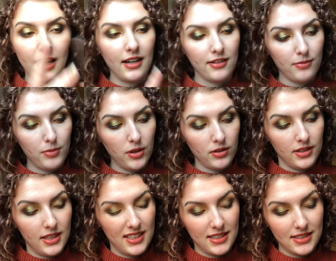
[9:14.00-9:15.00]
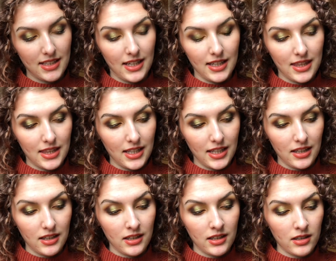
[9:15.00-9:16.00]
I've bought this, I
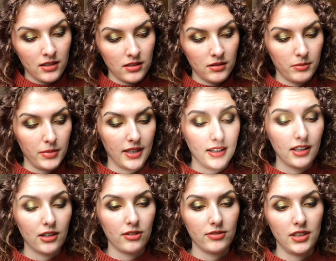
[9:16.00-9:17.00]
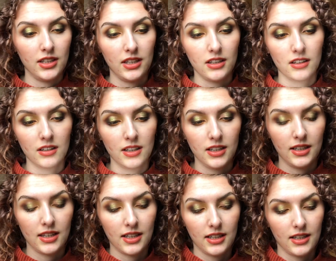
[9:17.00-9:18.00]
think, beginning of the year. I
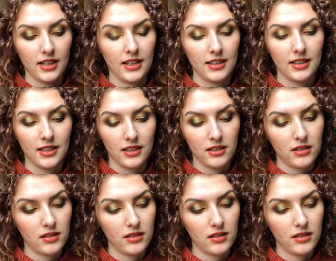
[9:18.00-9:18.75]
think I got it like